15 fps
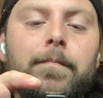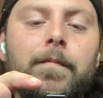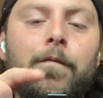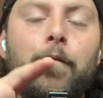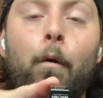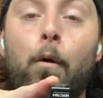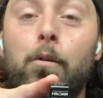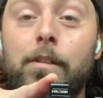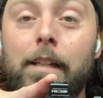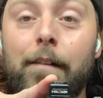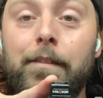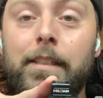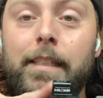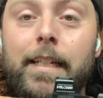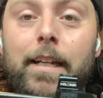
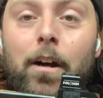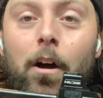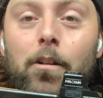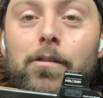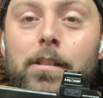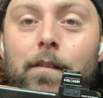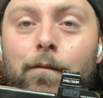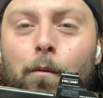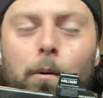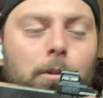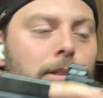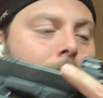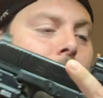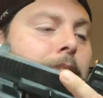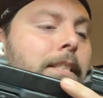407C, Holosun
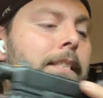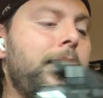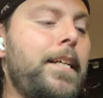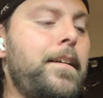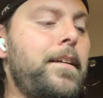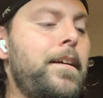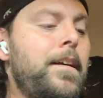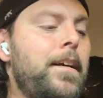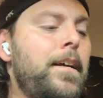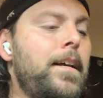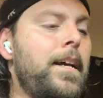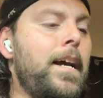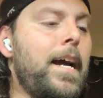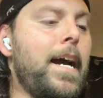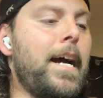407C,
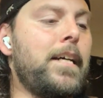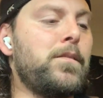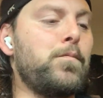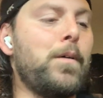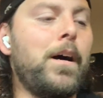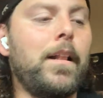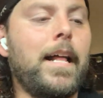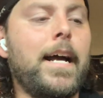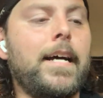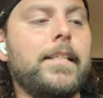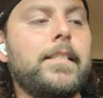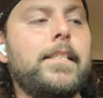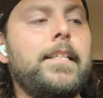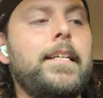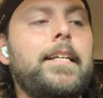as well
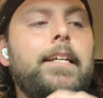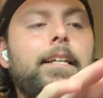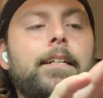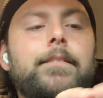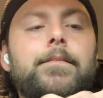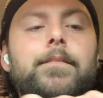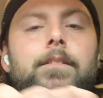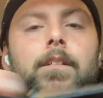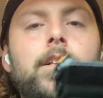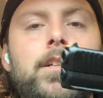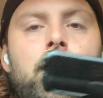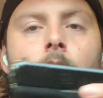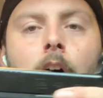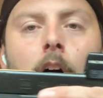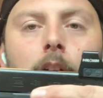as the
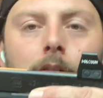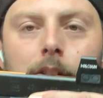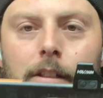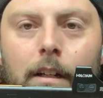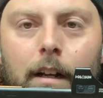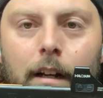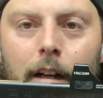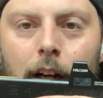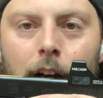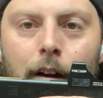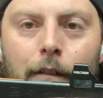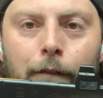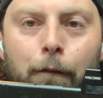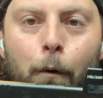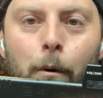Holosun
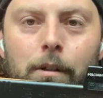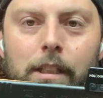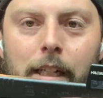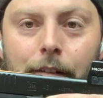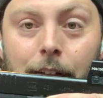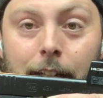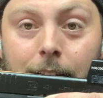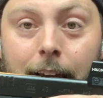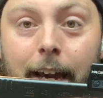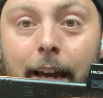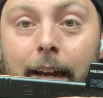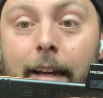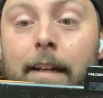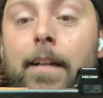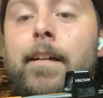
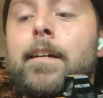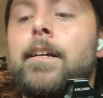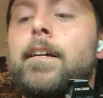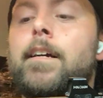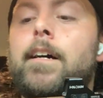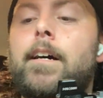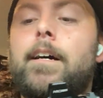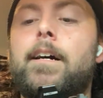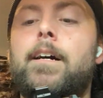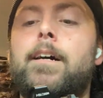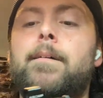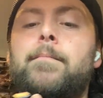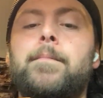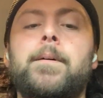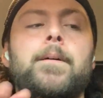407K,
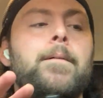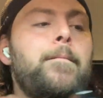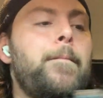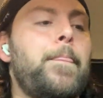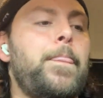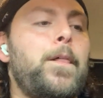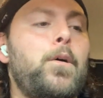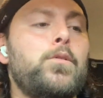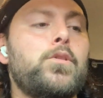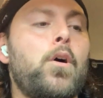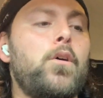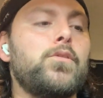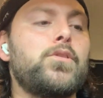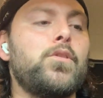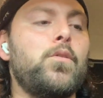those
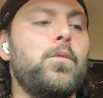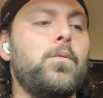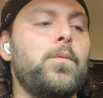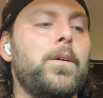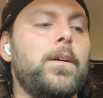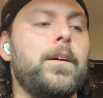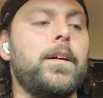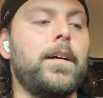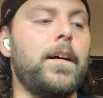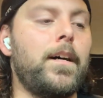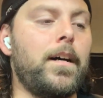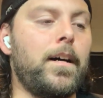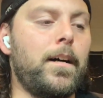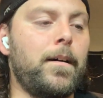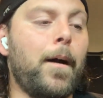also,
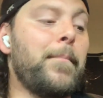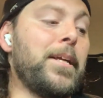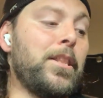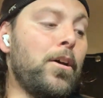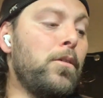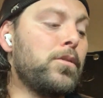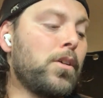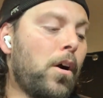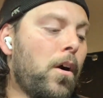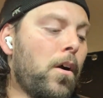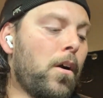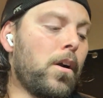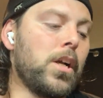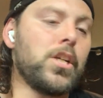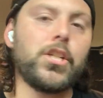those
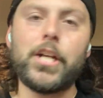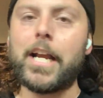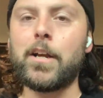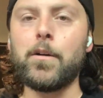are shake